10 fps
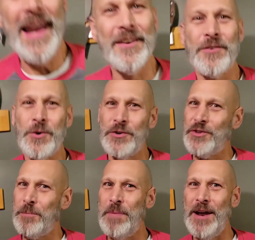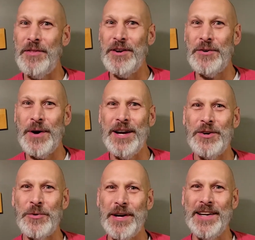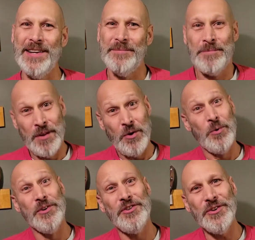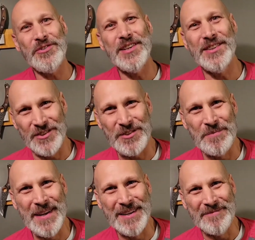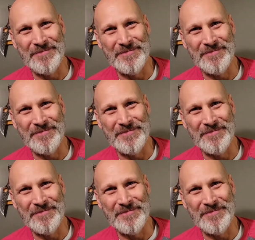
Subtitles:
of course, our better than great ingredient, which you'll see in just a minute.